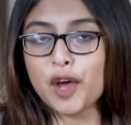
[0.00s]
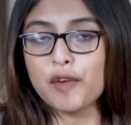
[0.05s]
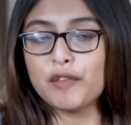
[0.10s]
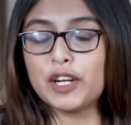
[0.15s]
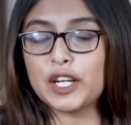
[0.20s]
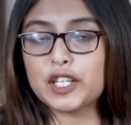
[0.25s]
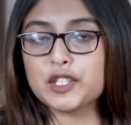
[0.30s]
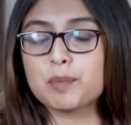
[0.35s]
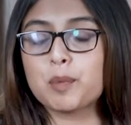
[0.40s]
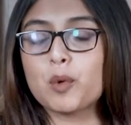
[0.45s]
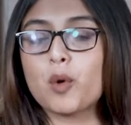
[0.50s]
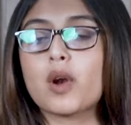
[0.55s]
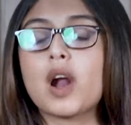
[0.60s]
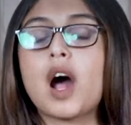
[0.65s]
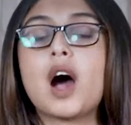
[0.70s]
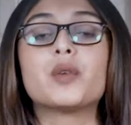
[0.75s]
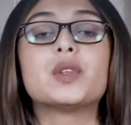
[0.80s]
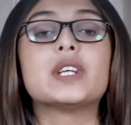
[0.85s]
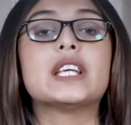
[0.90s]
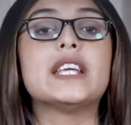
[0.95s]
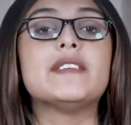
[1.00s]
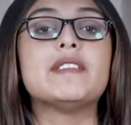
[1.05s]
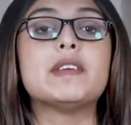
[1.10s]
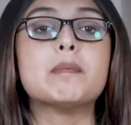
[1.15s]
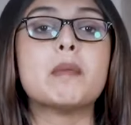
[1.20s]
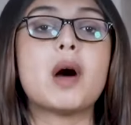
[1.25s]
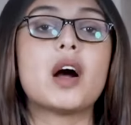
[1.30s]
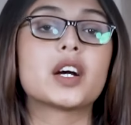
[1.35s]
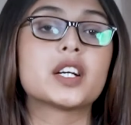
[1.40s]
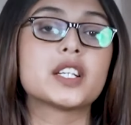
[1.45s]
We'll explore how the EV
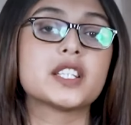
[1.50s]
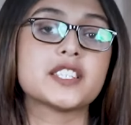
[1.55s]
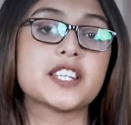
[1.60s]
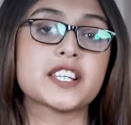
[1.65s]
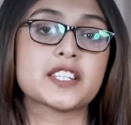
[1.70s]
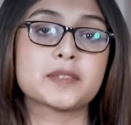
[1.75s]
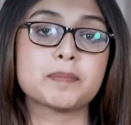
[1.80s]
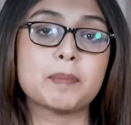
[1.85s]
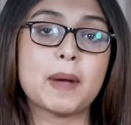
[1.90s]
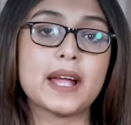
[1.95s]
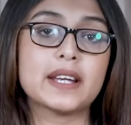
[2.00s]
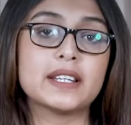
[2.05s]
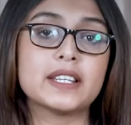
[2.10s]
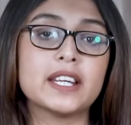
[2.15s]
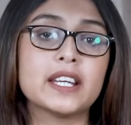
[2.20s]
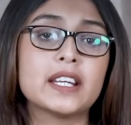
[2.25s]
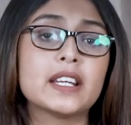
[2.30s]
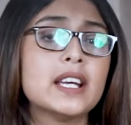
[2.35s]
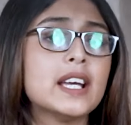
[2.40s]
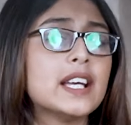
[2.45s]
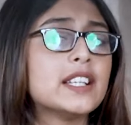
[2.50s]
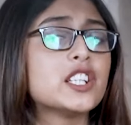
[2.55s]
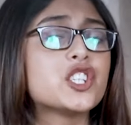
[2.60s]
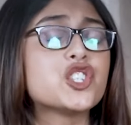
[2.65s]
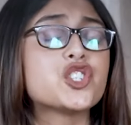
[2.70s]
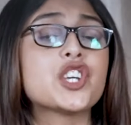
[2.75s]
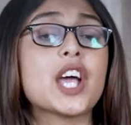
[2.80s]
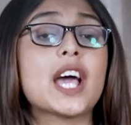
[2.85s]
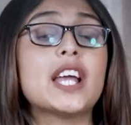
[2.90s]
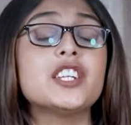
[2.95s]
market is expanding, the
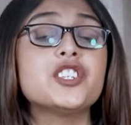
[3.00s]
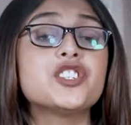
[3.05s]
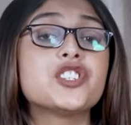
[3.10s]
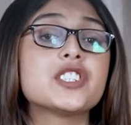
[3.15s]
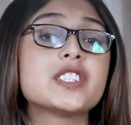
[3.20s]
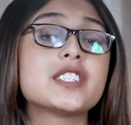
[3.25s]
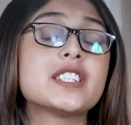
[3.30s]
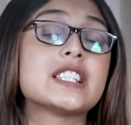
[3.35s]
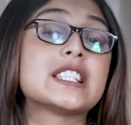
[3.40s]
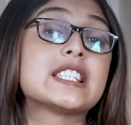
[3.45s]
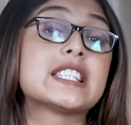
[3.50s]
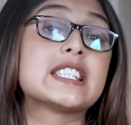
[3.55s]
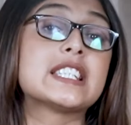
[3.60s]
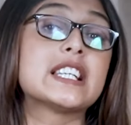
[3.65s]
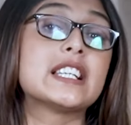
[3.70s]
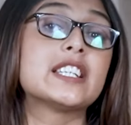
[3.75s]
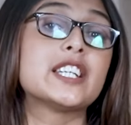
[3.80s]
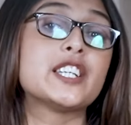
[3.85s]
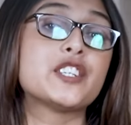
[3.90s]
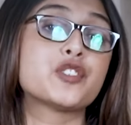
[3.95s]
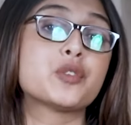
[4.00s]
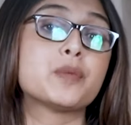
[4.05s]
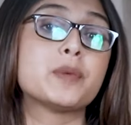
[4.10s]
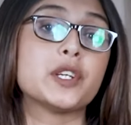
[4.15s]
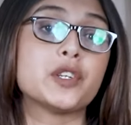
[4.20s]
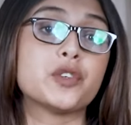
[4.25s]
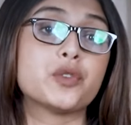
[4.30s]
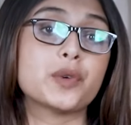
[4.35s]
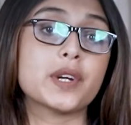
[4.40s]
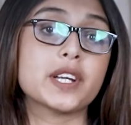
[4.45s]
challenges that still needs to
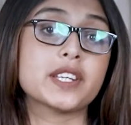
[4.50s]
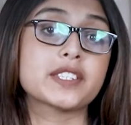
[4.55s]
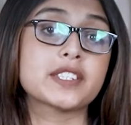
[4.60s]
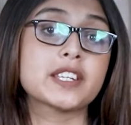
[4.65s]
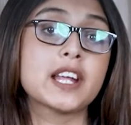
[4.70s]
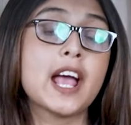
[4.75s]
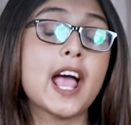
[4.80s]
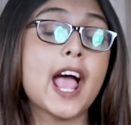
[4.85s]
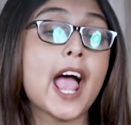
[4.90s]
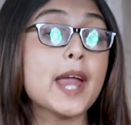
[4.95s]
be addressed,